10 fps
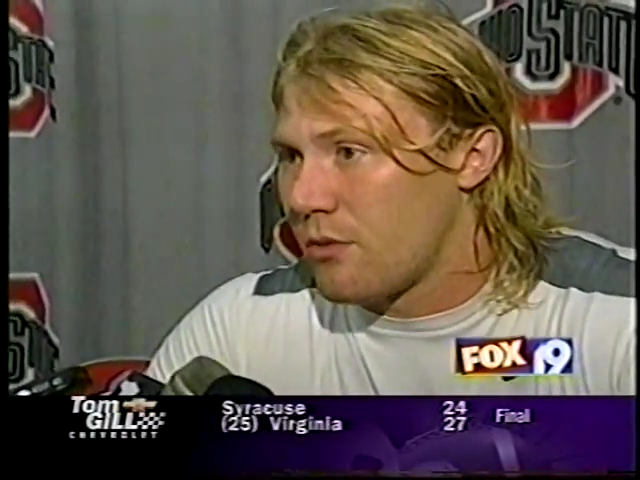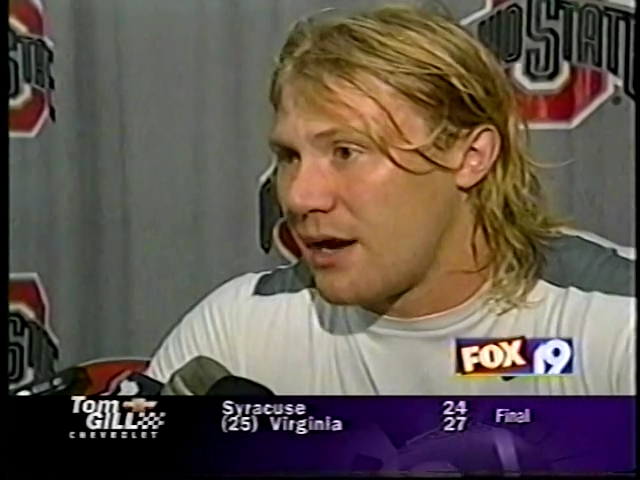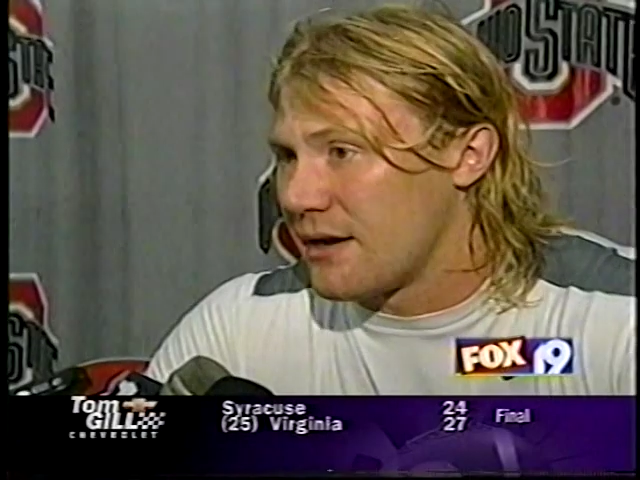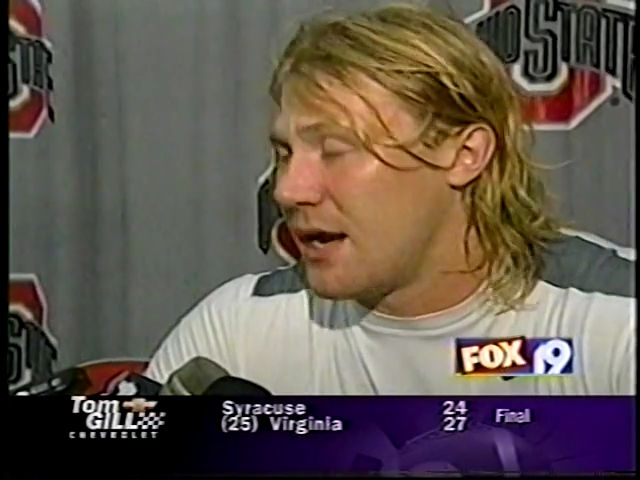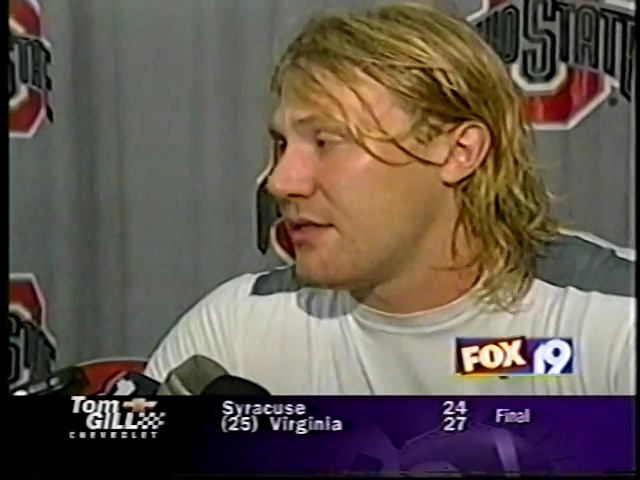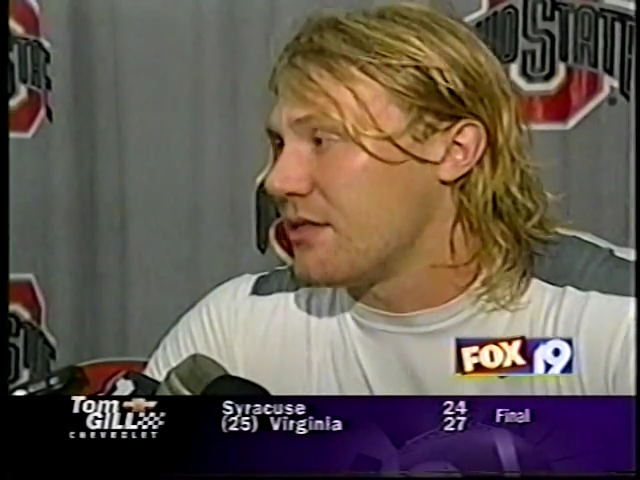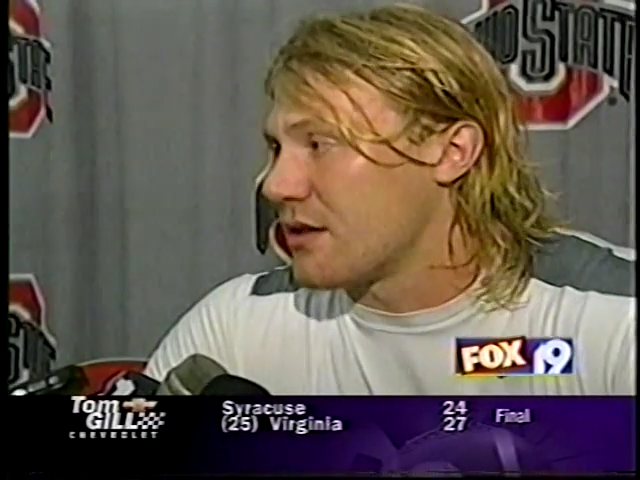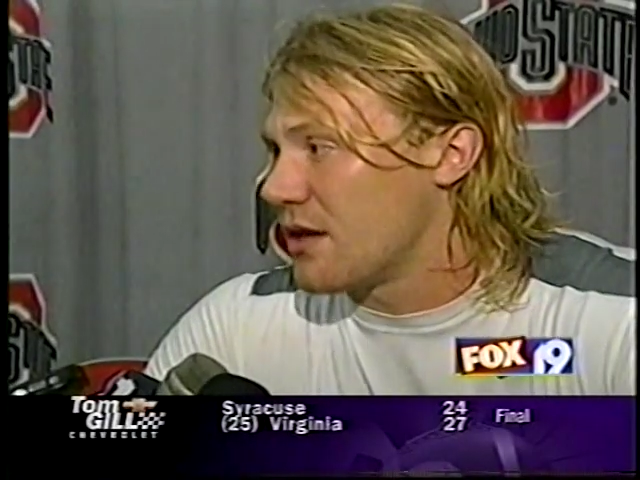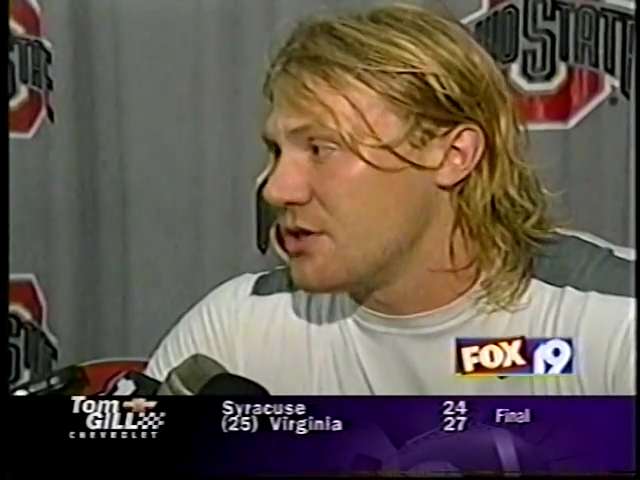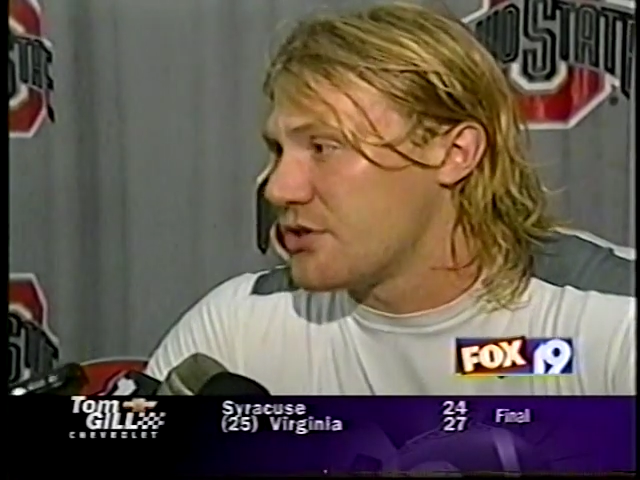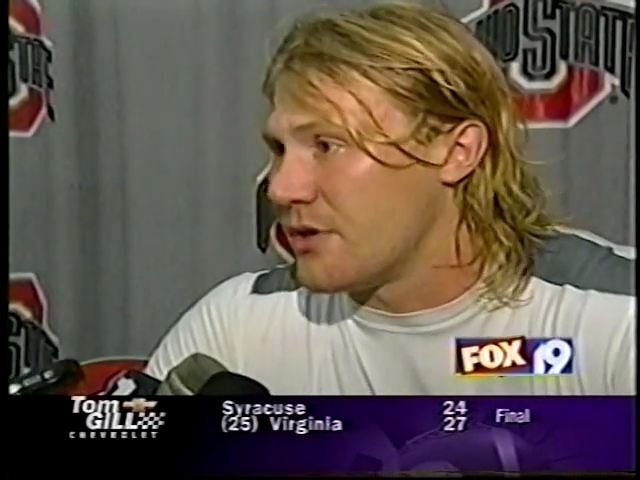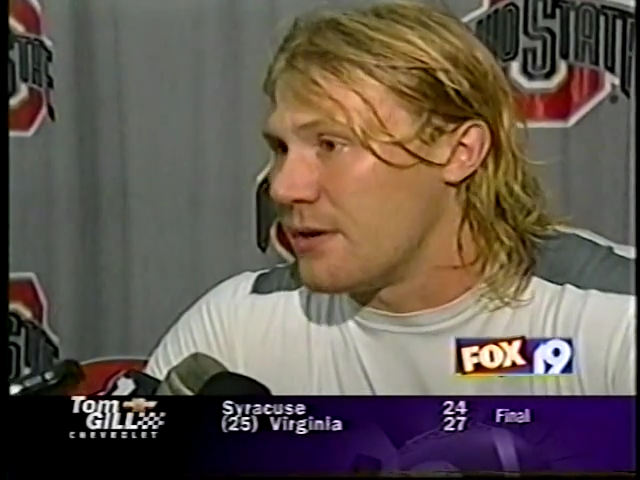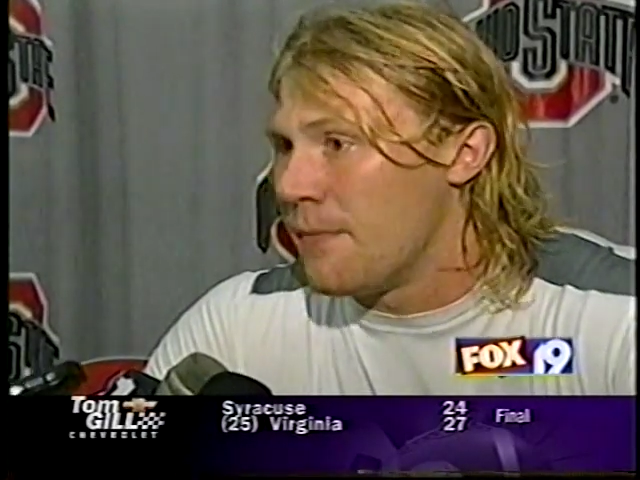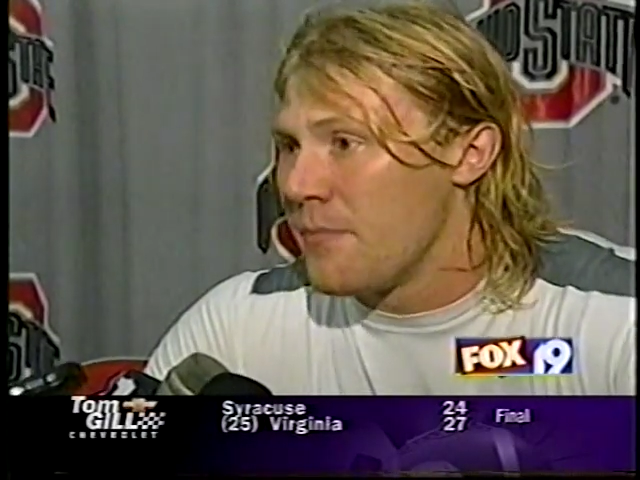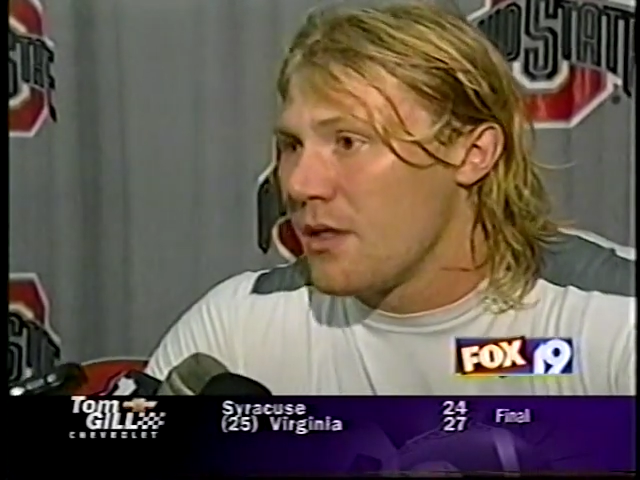We're ranked ninth in the
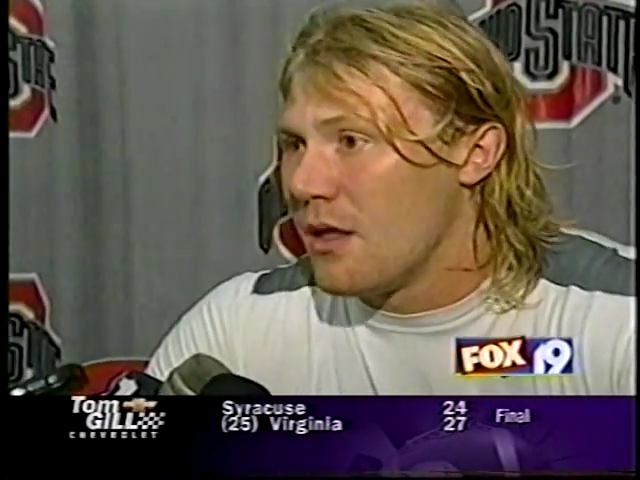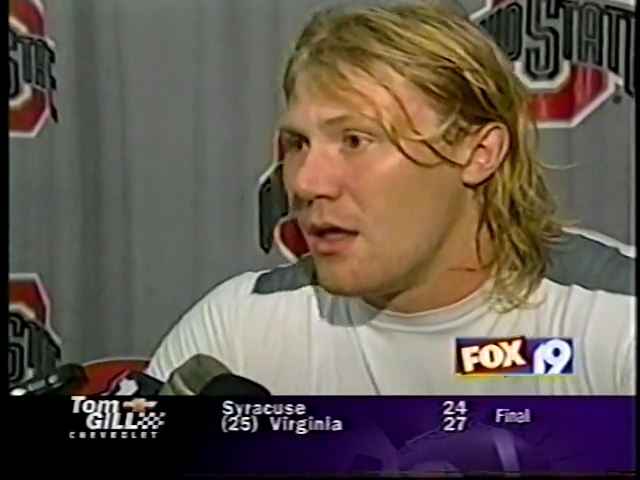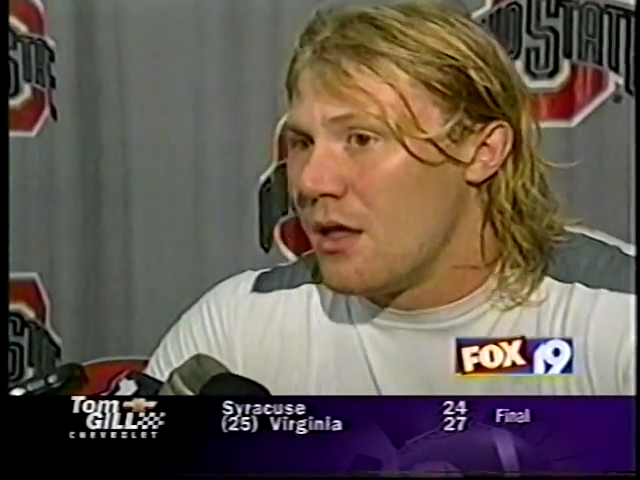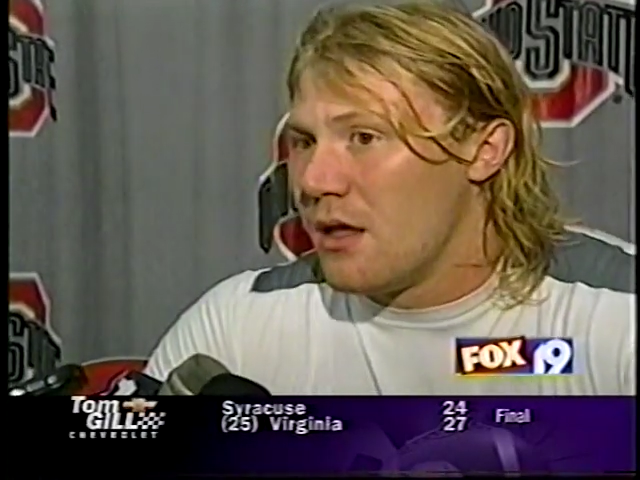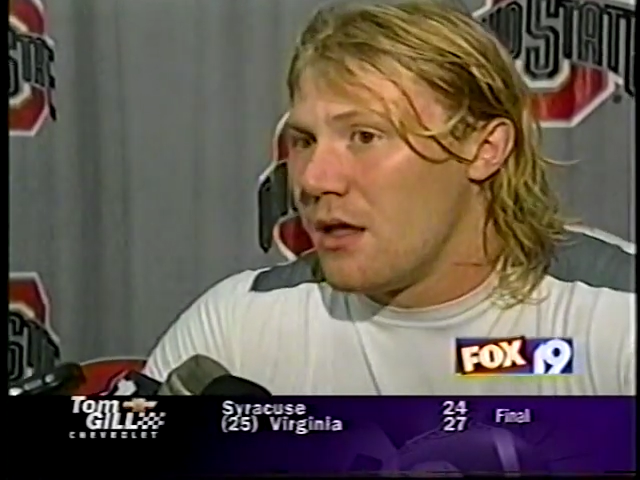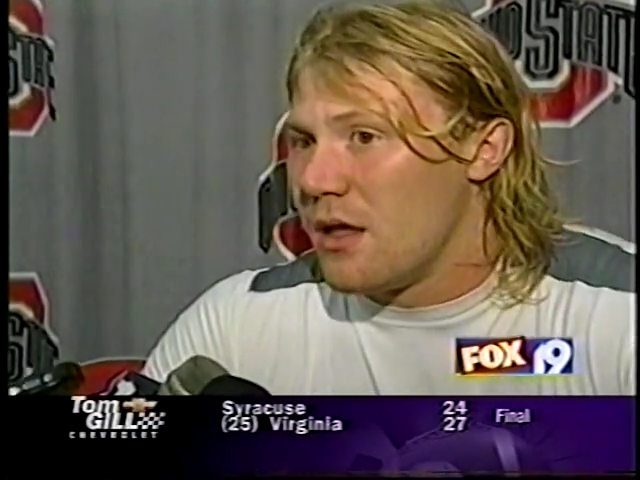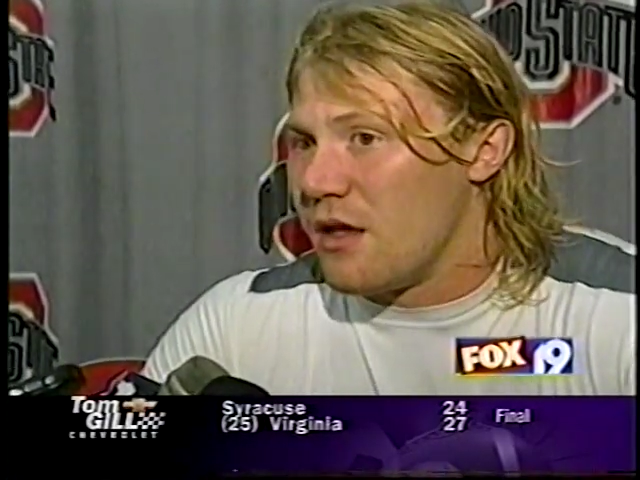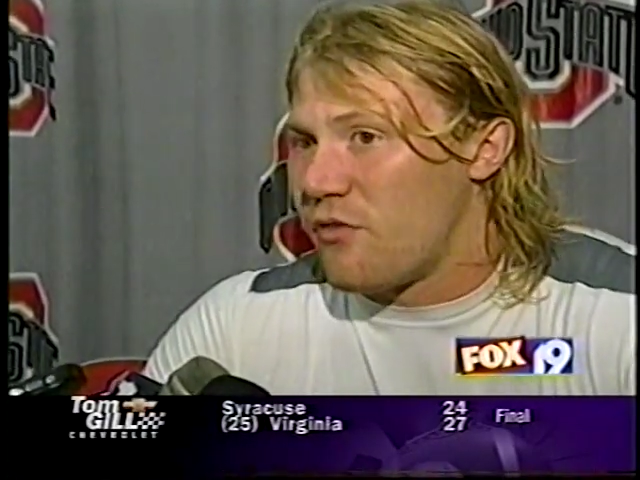country, and